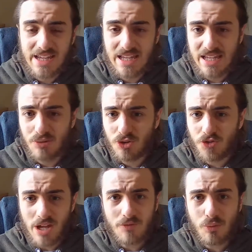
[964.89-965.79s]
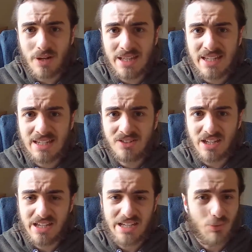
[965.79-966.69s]
It was fine for what it is.
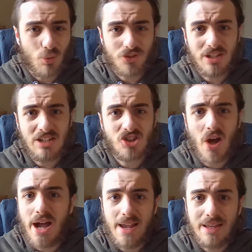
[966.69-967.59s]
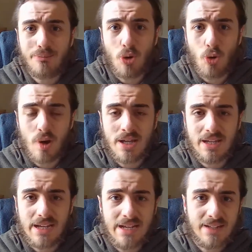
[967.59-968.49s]
It wasn't entirely boring.
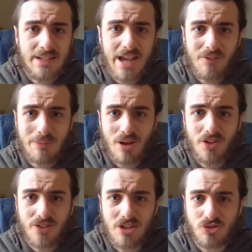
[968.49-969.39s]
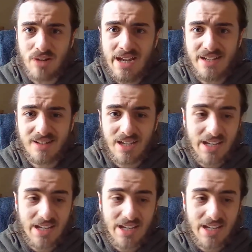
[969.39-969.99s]
It didn't have any parts that dragged.